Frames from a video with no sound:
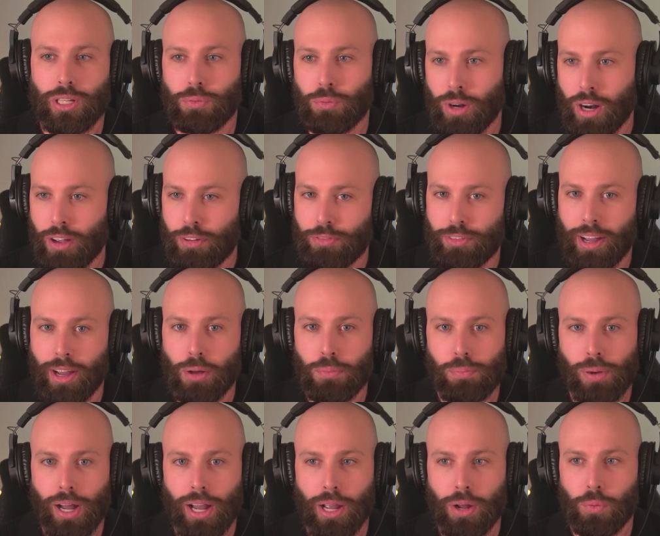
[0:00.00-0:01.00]
And what I found
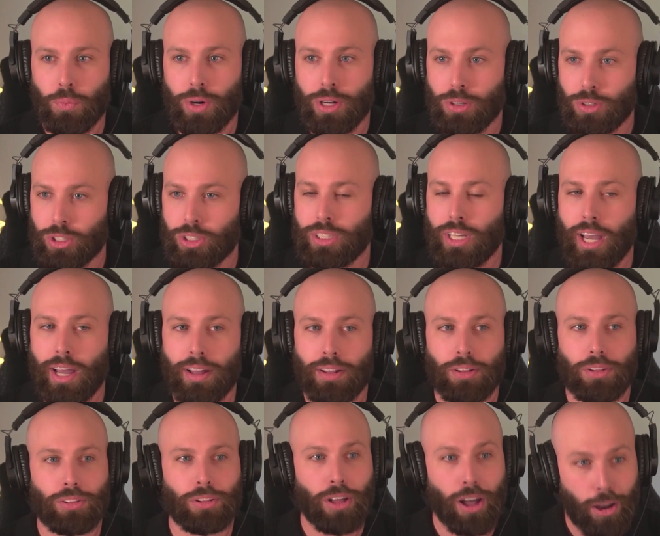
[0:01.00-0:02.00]
when you set
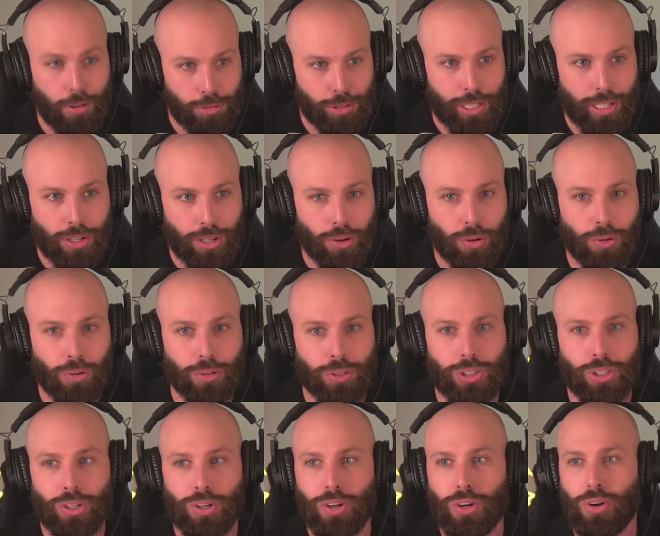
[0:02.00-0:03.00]
lofty
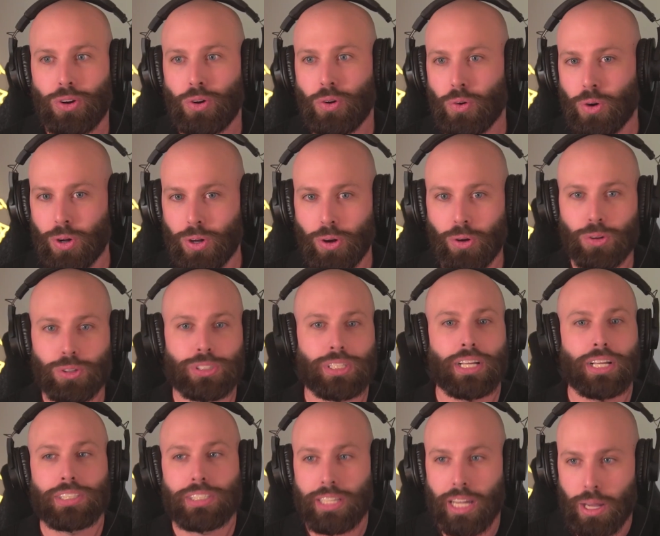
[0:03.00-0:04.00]
goals or goals
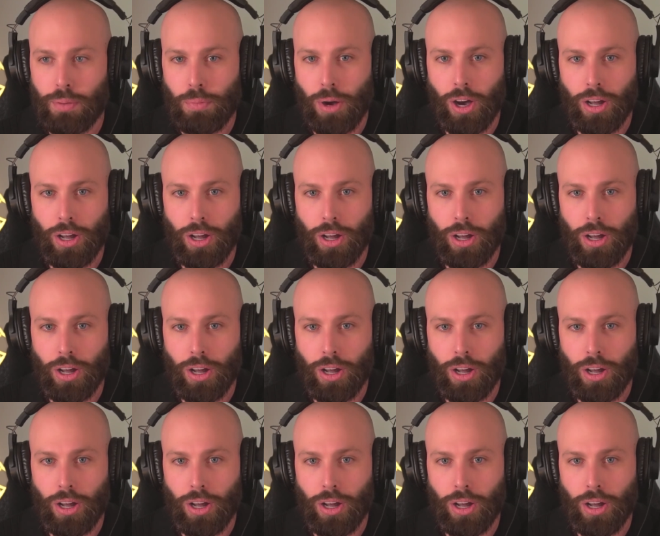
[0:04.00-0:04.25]
that seem